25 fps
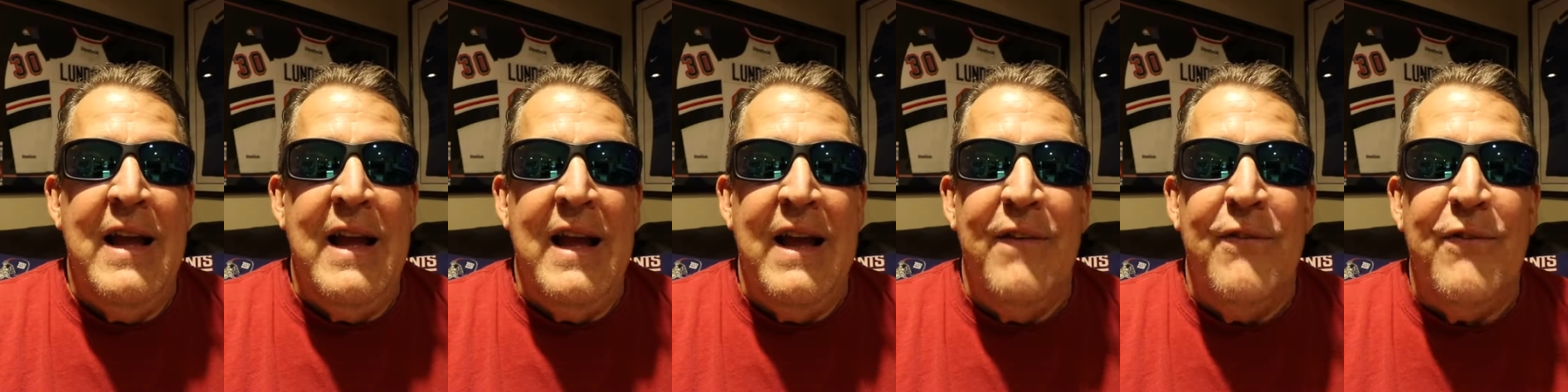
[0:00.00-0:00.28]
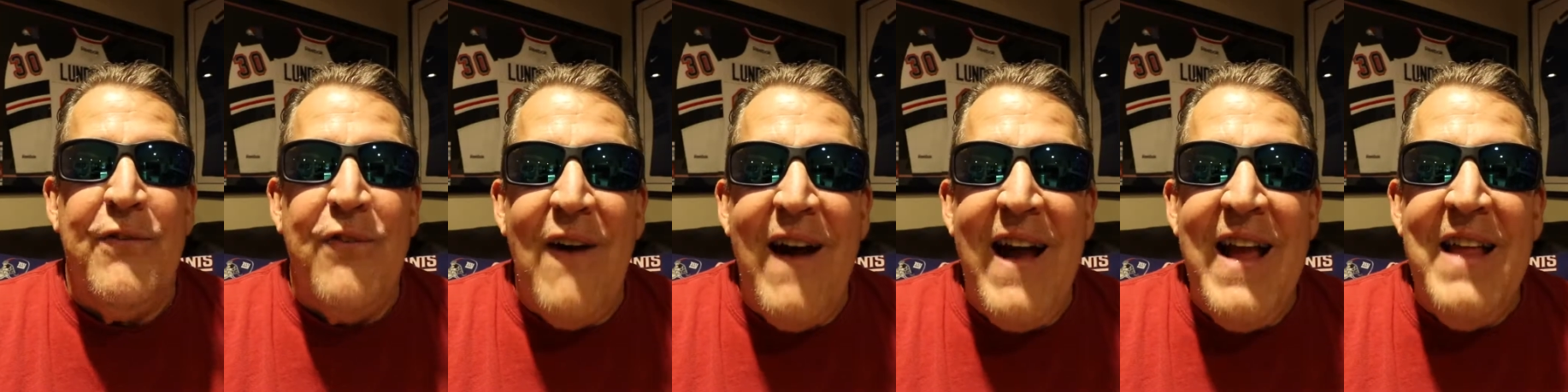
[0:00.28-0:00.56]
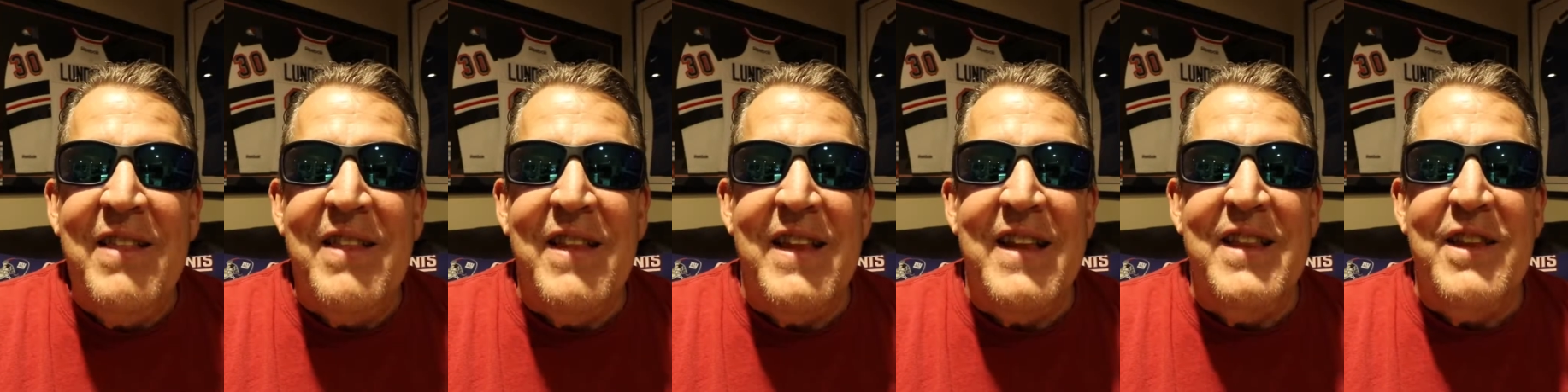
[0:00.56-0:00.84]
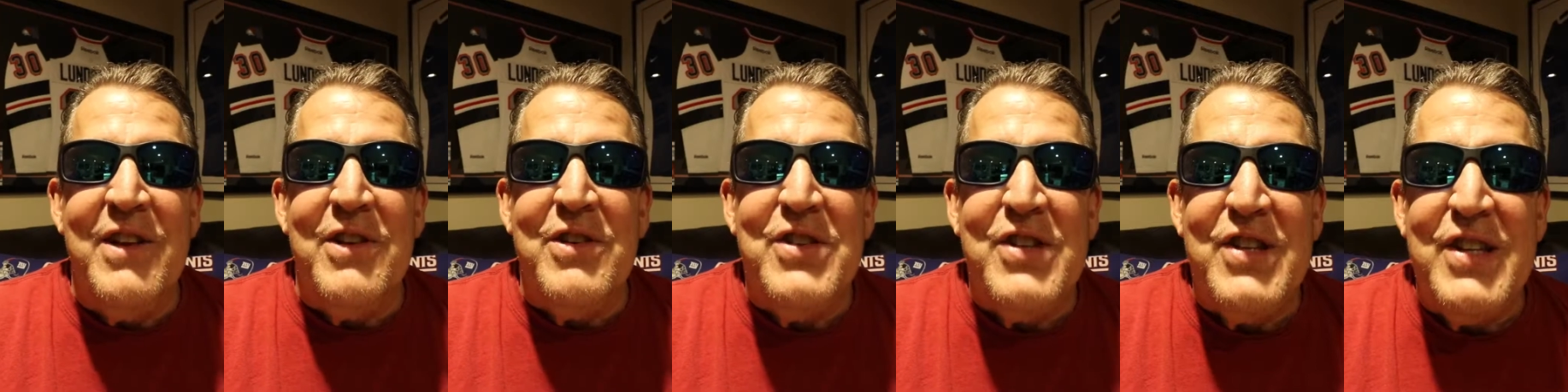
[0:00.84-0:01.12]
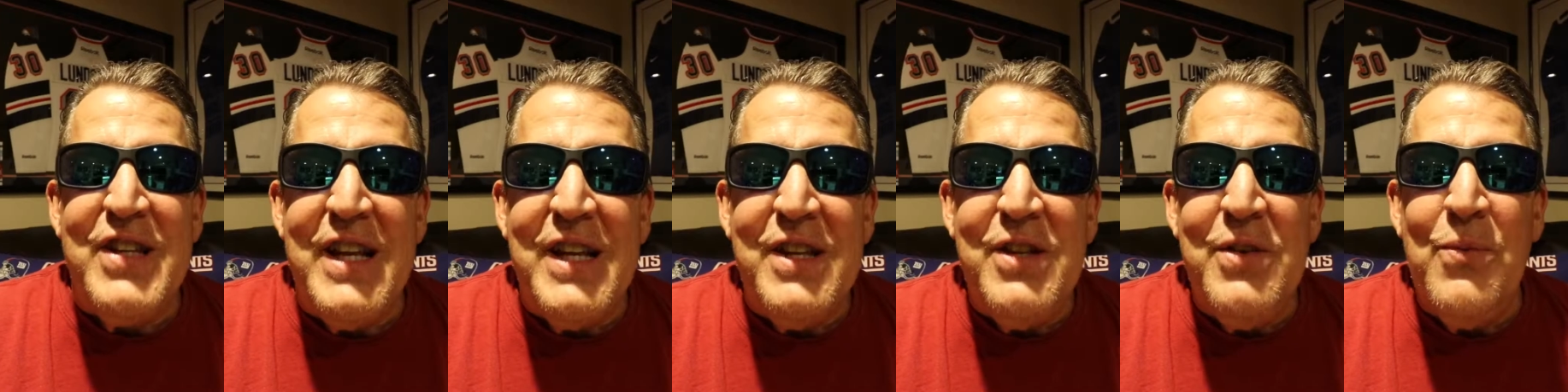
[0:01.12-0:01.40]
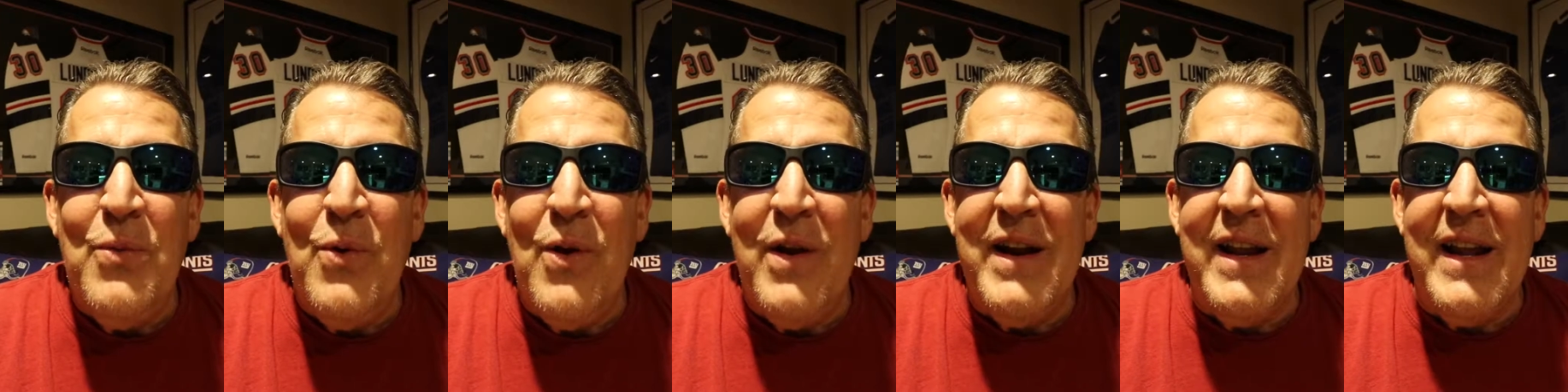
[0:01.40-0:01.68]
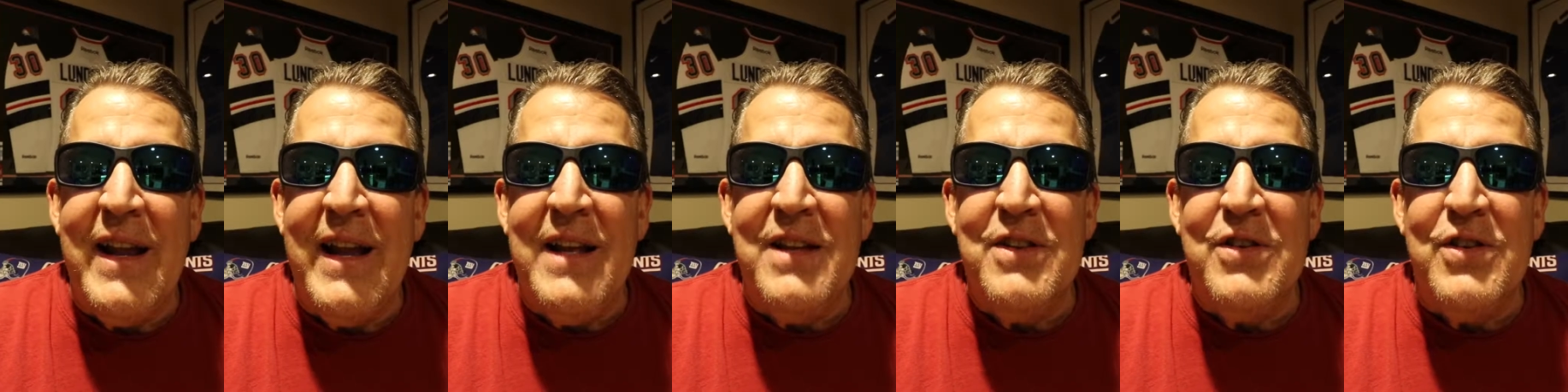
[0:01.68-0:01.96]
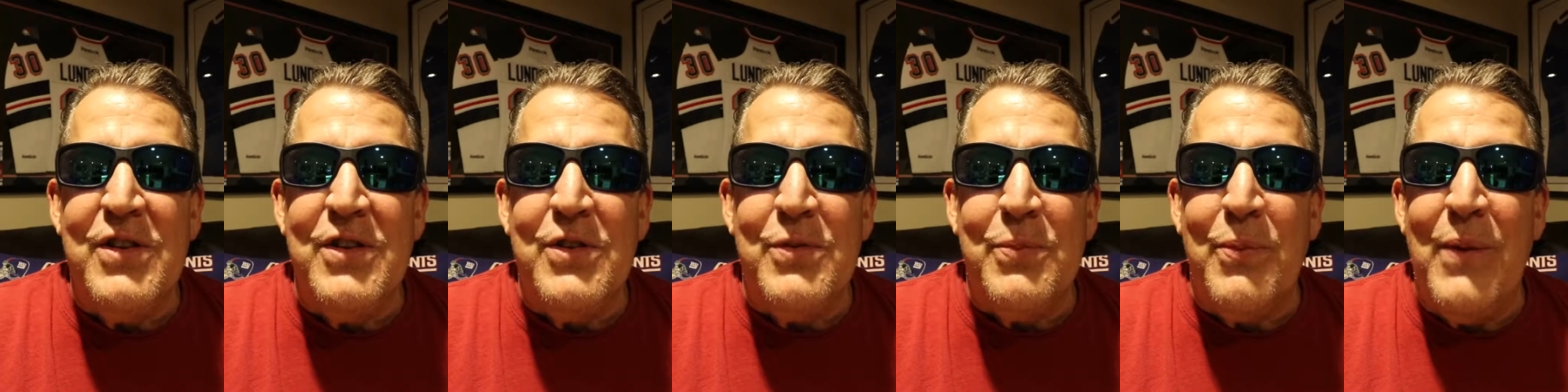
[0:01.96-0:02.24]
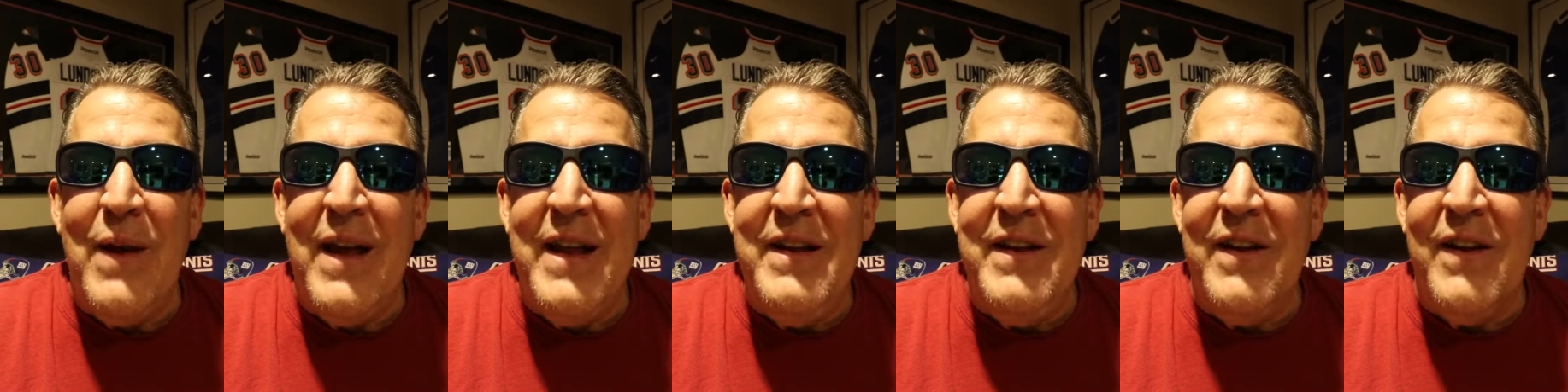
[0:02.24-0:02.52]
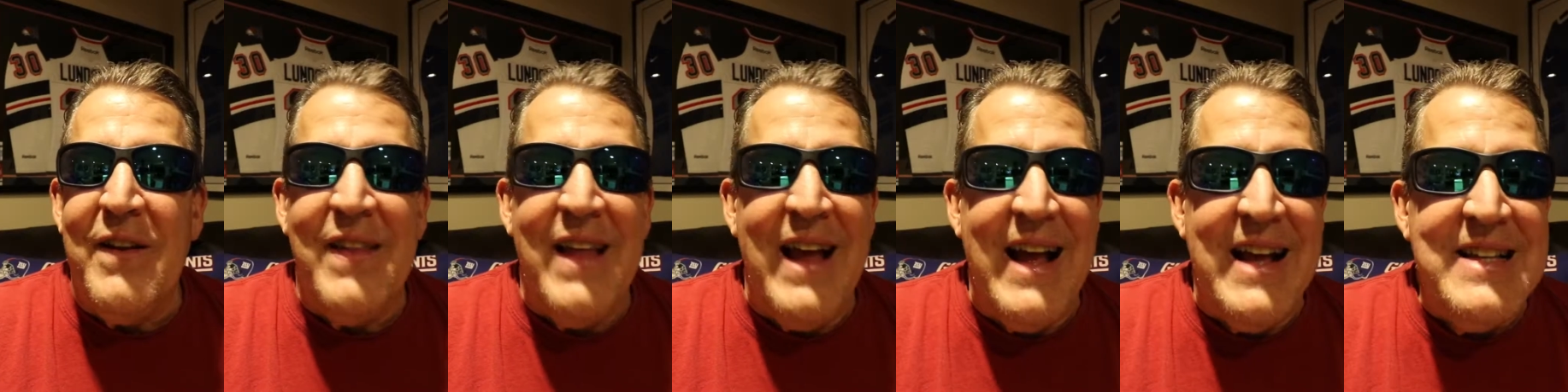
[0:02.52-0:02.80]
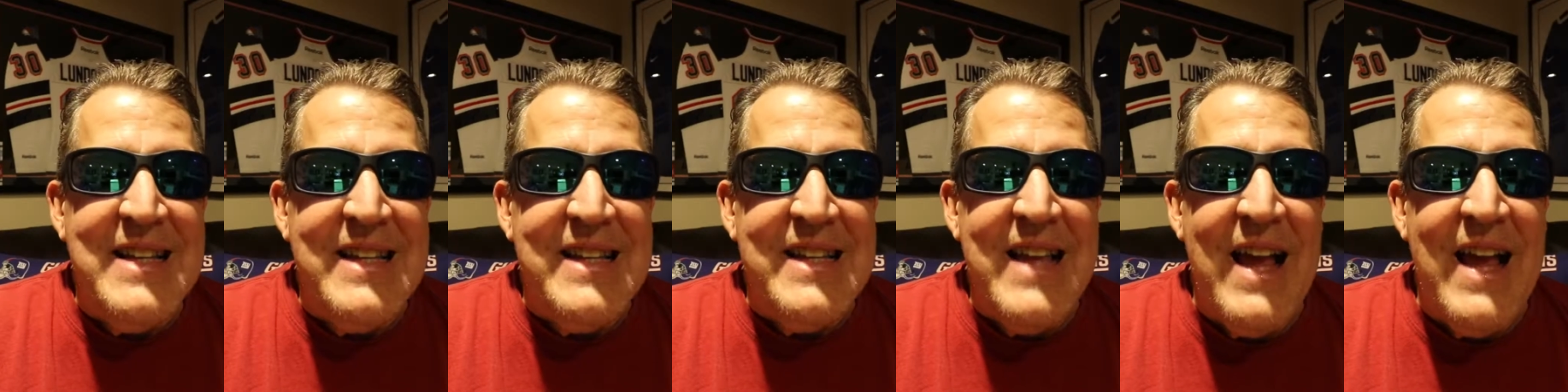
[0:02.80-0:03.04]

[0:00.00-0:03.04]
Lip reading: And finally, they're 6-1 against the spread in their last